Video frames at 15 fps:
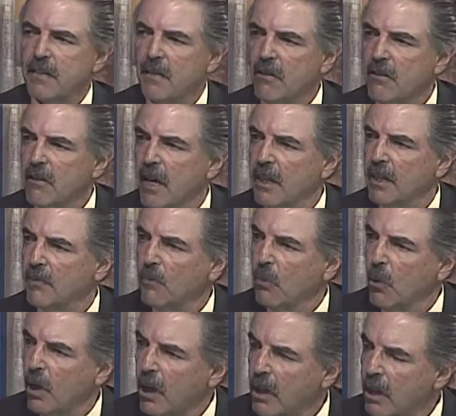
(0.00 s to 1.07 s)
the cell and
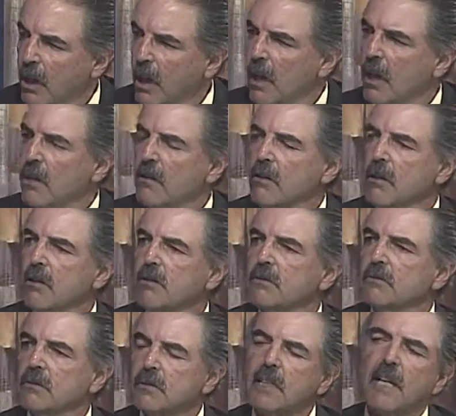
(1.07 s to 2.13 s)
work. So
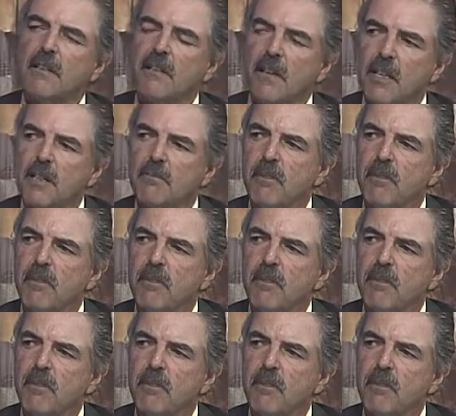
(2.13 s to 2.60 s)
well, that's we another know, everyone